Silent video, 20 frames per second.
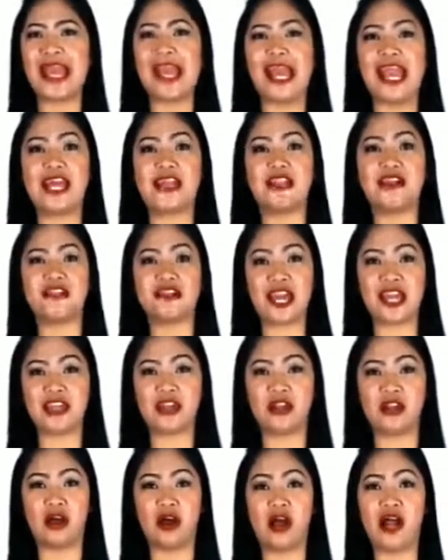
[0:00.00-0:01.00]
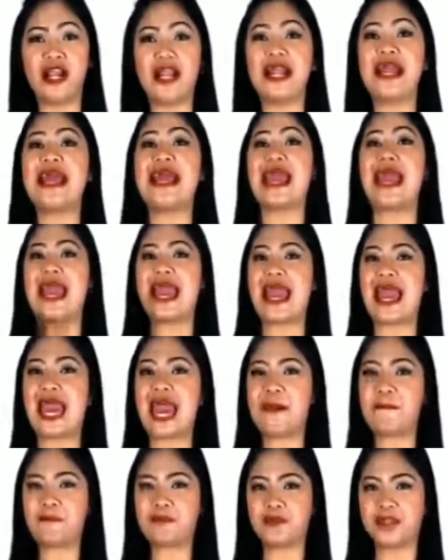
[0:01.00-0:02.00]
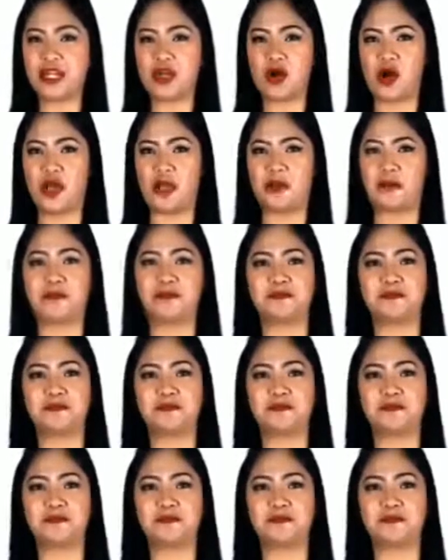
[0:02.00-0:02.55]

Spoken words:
in a regular heptagon?